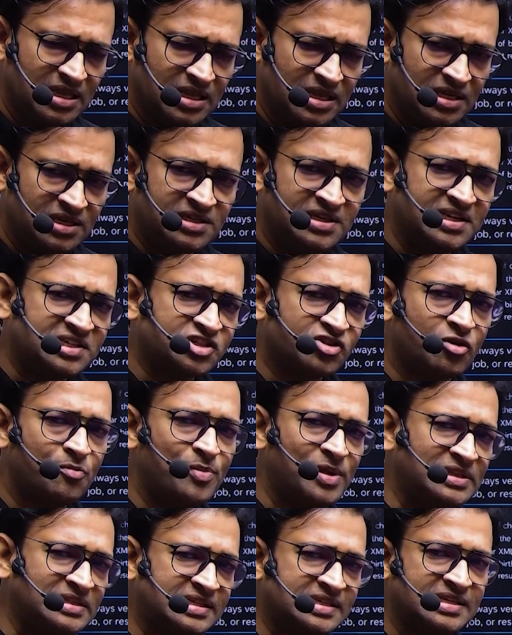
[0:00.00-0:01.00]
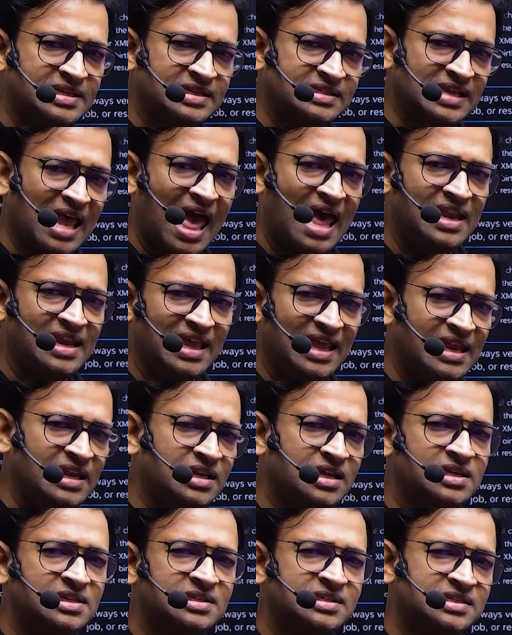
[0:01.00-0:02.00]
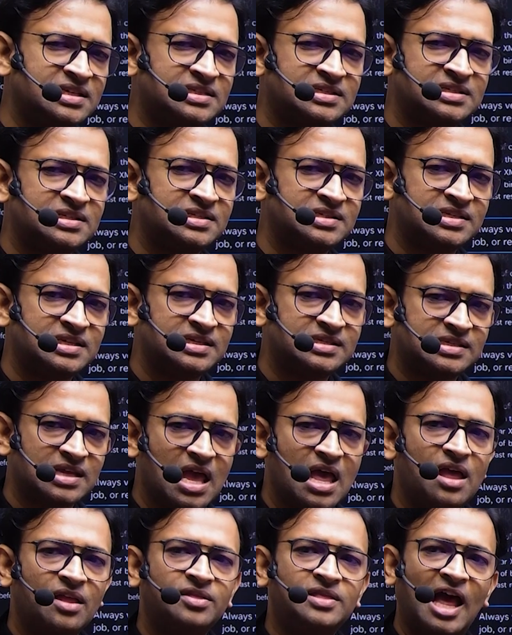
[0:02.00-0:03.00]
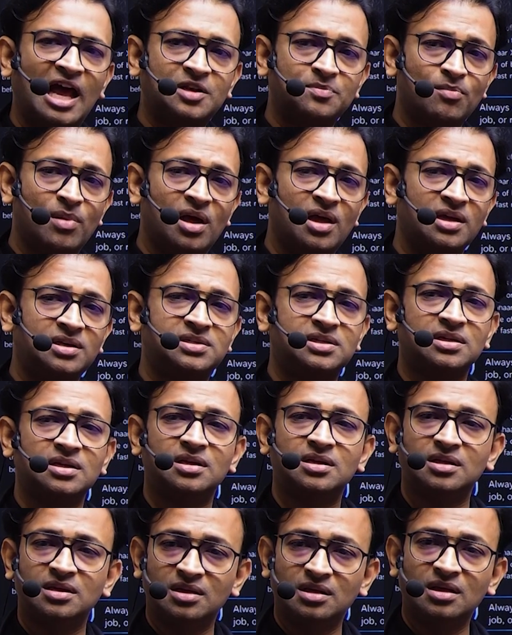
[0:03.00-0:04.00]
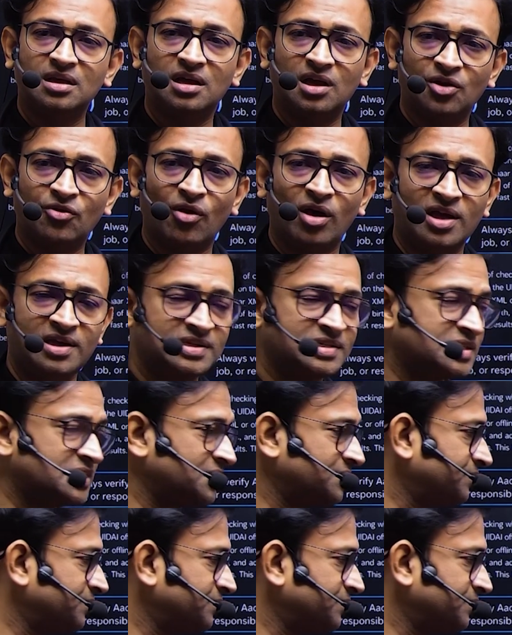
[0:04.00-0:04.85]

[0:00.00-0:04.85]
discrepancies and inconsistencies that might arise.